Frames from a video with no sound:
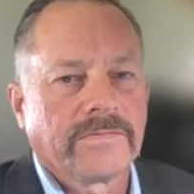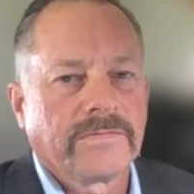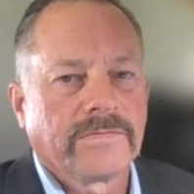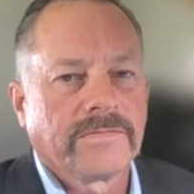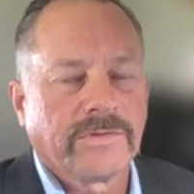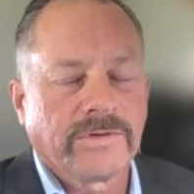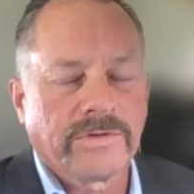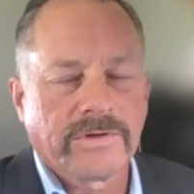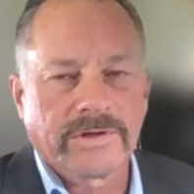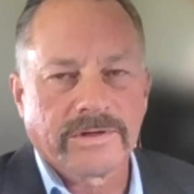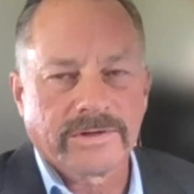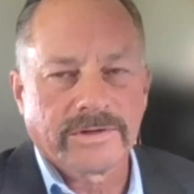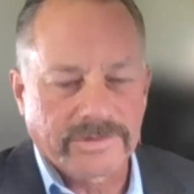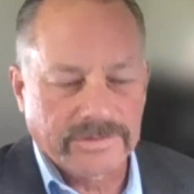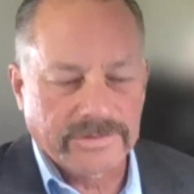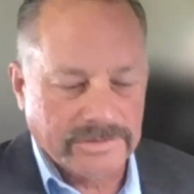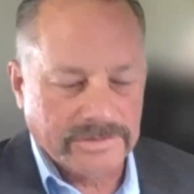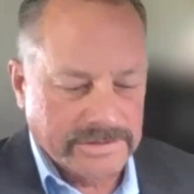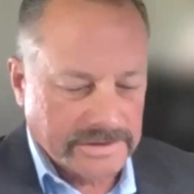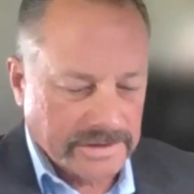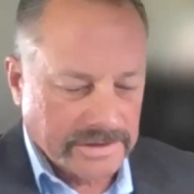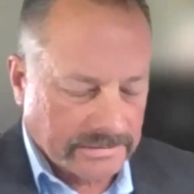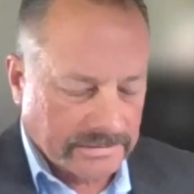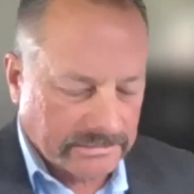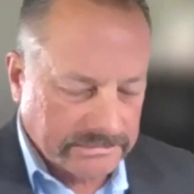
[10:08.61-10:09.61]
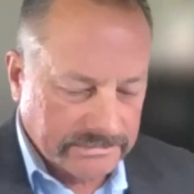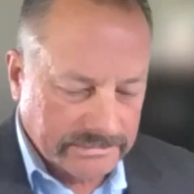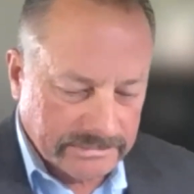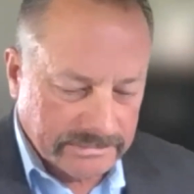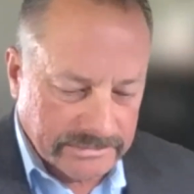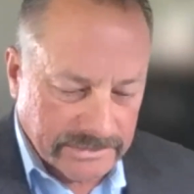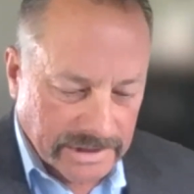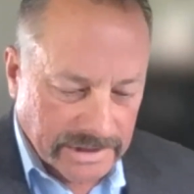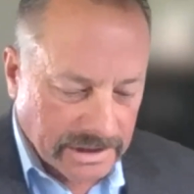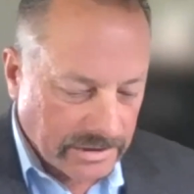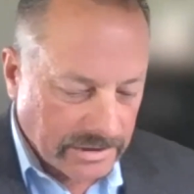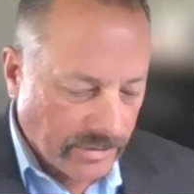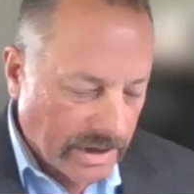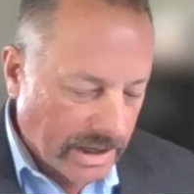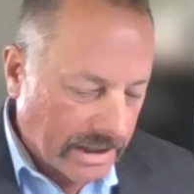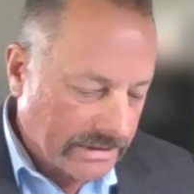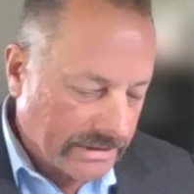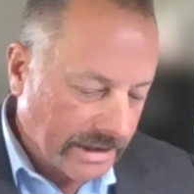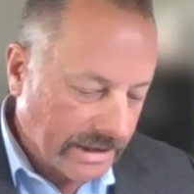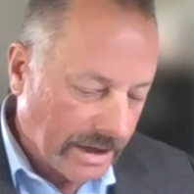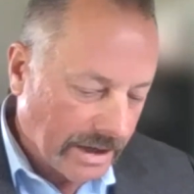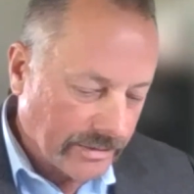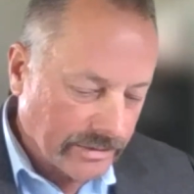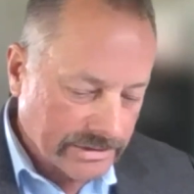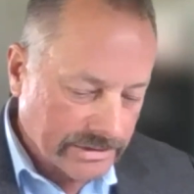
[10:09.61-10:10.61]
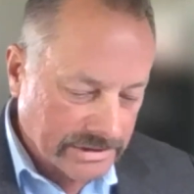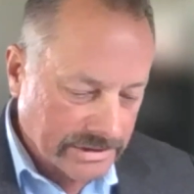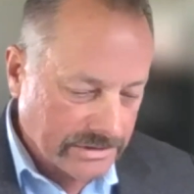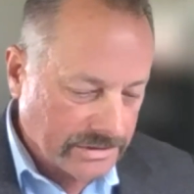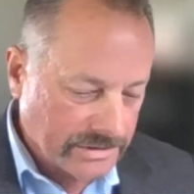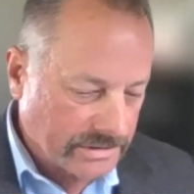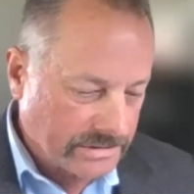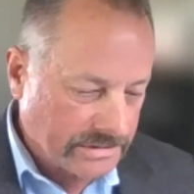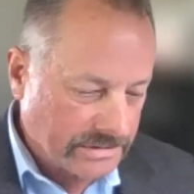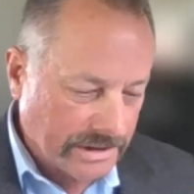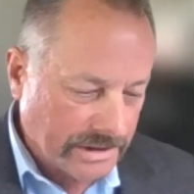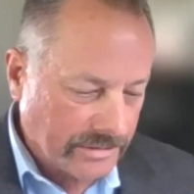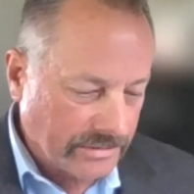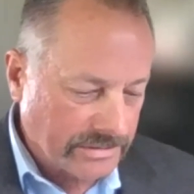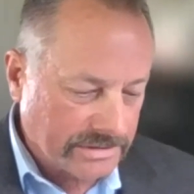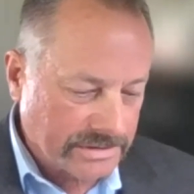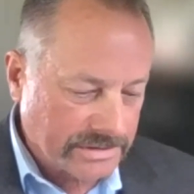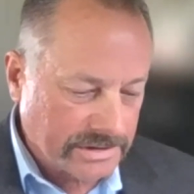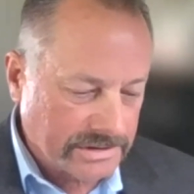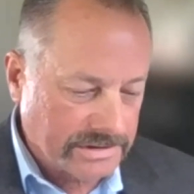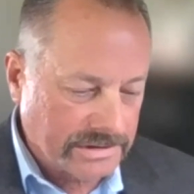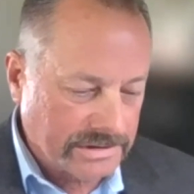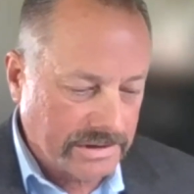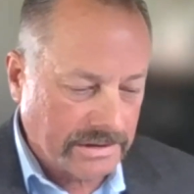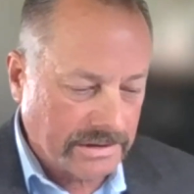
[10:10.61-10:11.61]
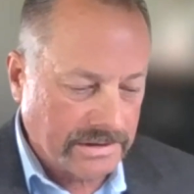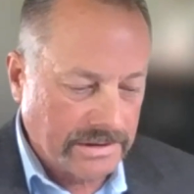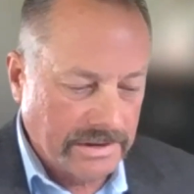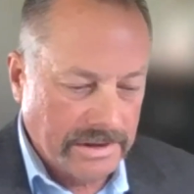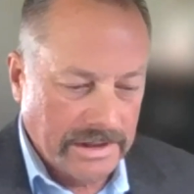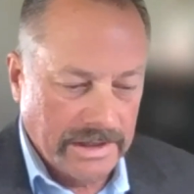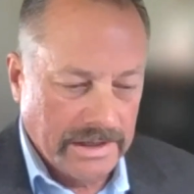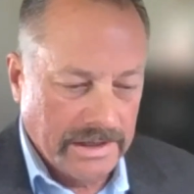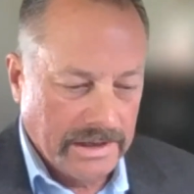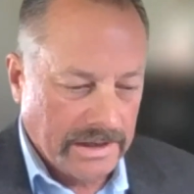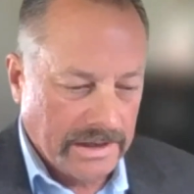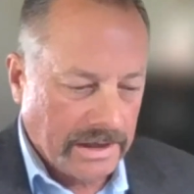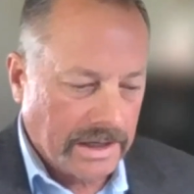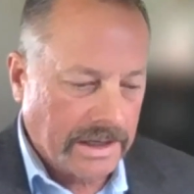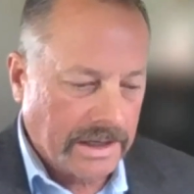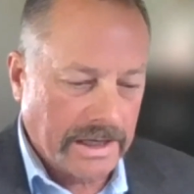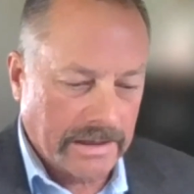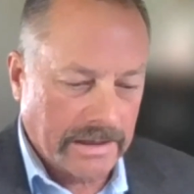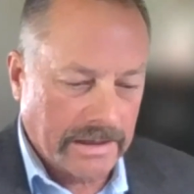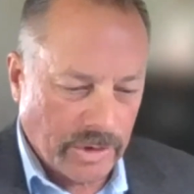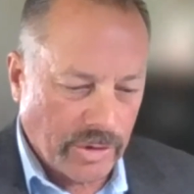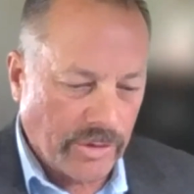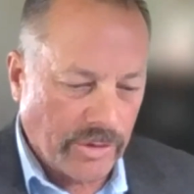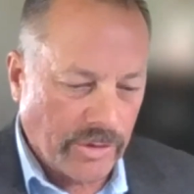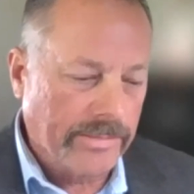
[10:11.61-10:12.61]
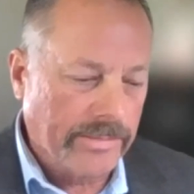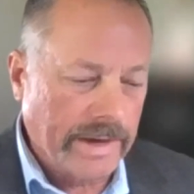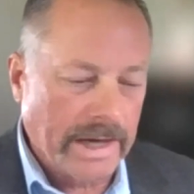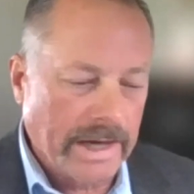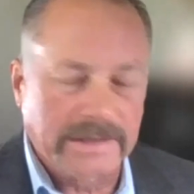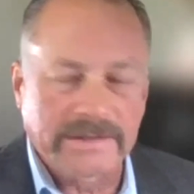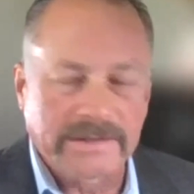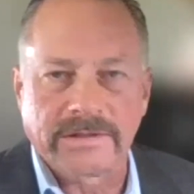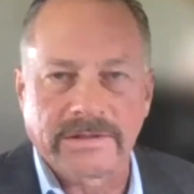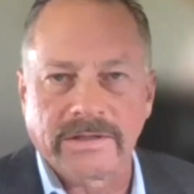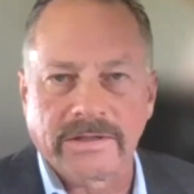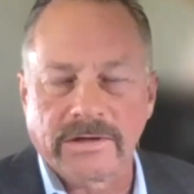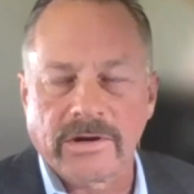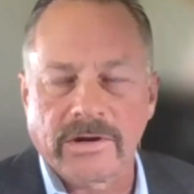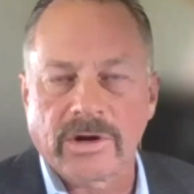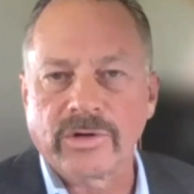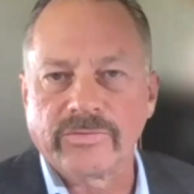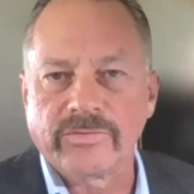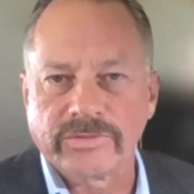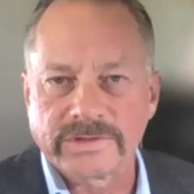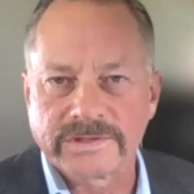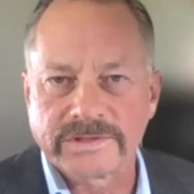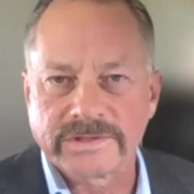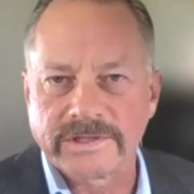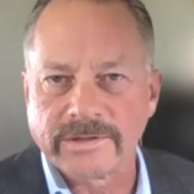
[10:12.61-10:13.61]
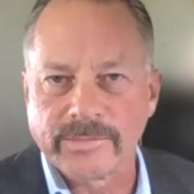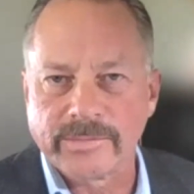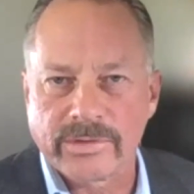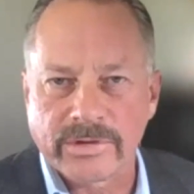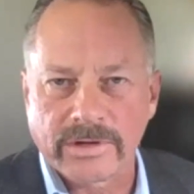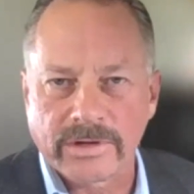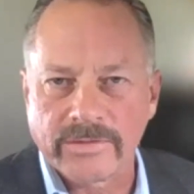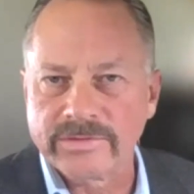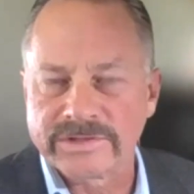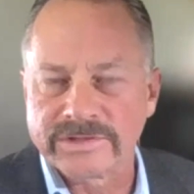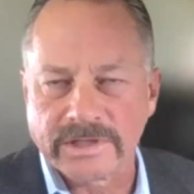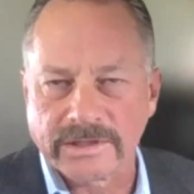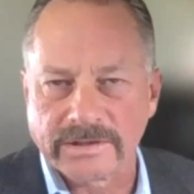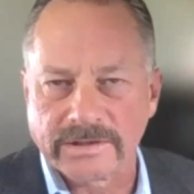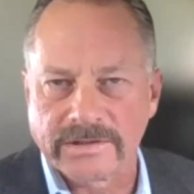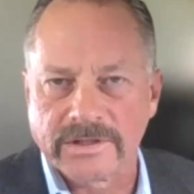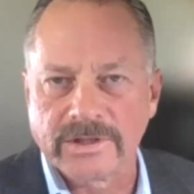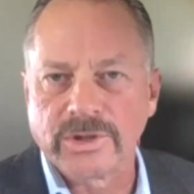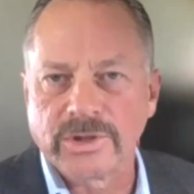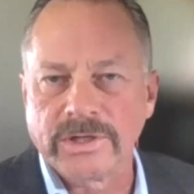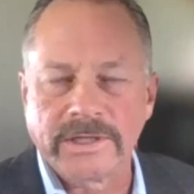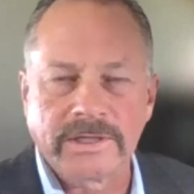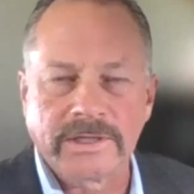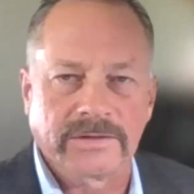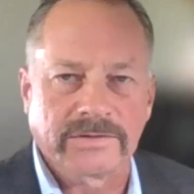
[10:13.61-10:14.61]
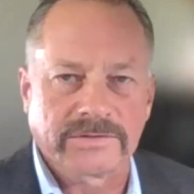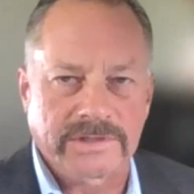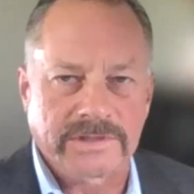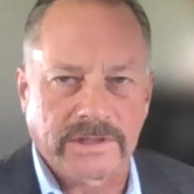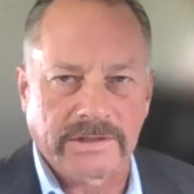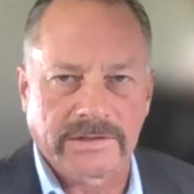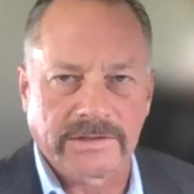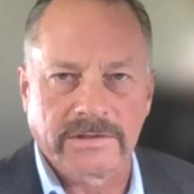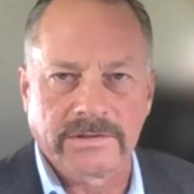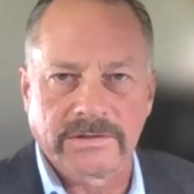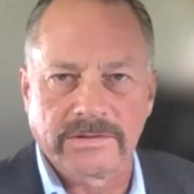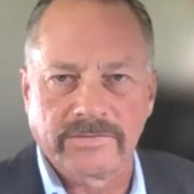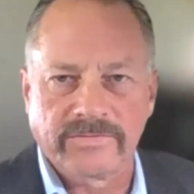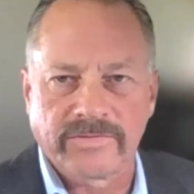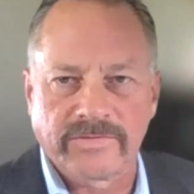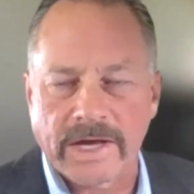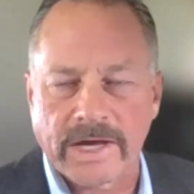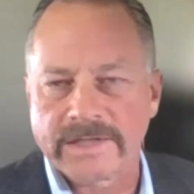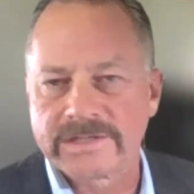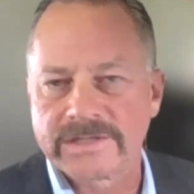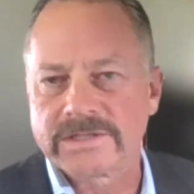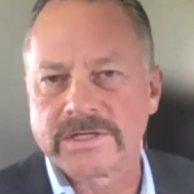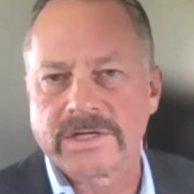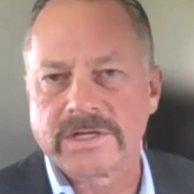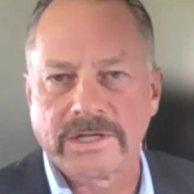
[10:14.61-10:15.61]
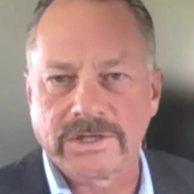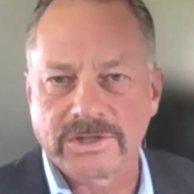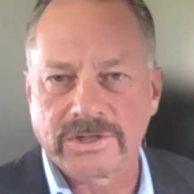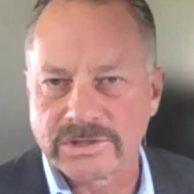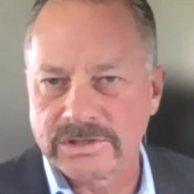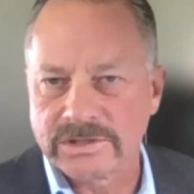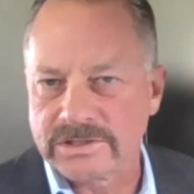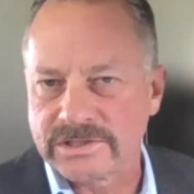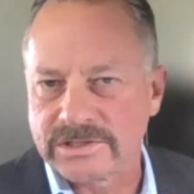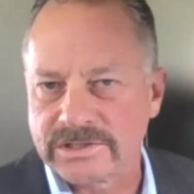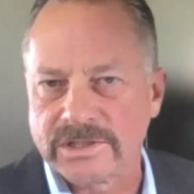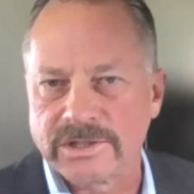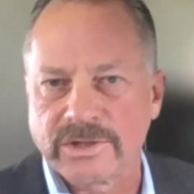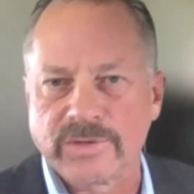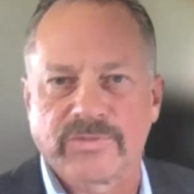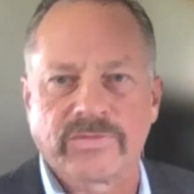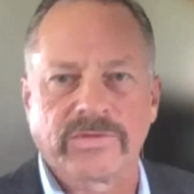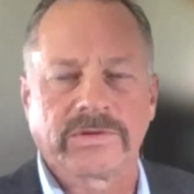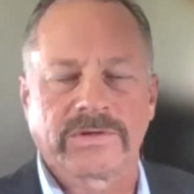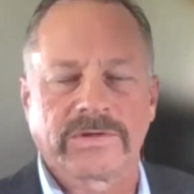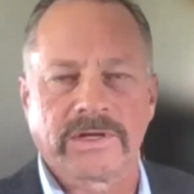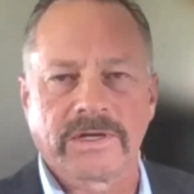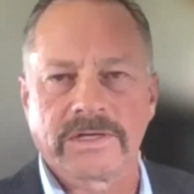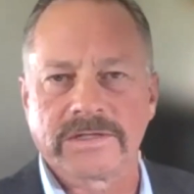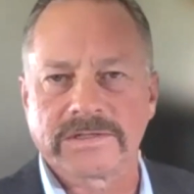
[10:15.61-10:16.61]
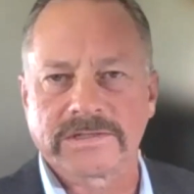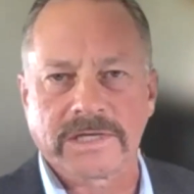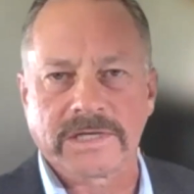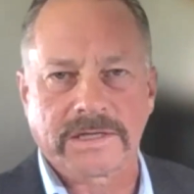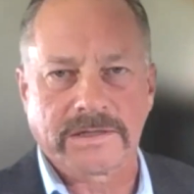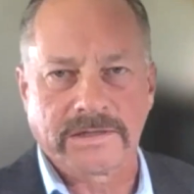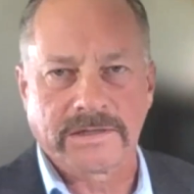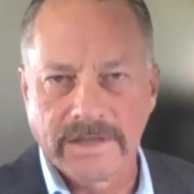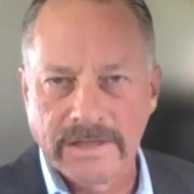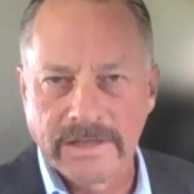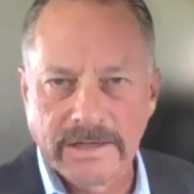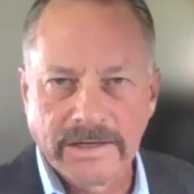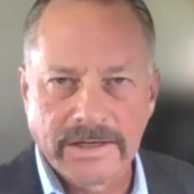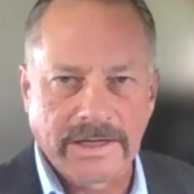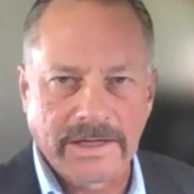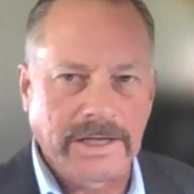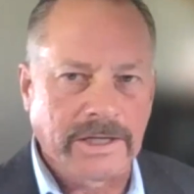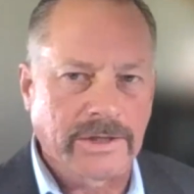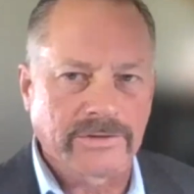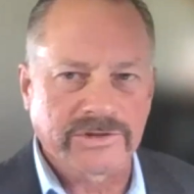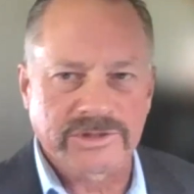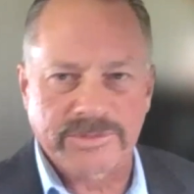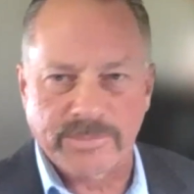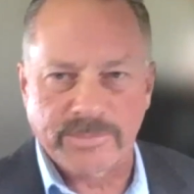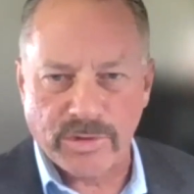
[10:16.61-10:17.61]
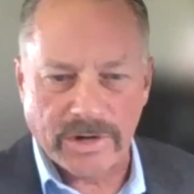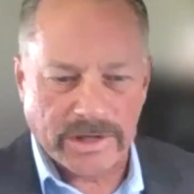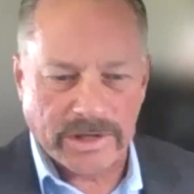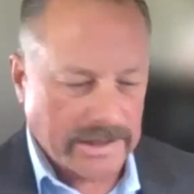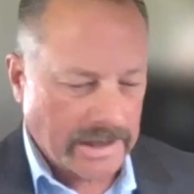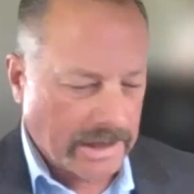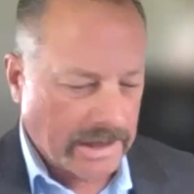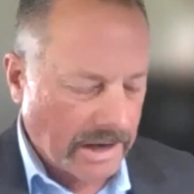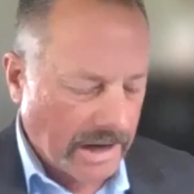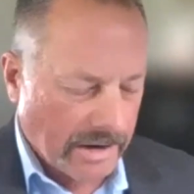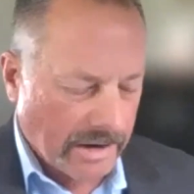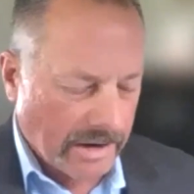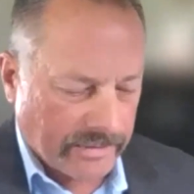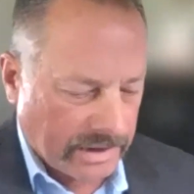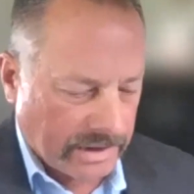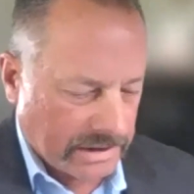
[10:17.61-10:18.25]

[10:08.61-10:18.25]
Very interesting. The other one I thought was interesting was just again, going back to the harvesting part, was like the needles, like to do vaccinations and different things, that needles breaking off.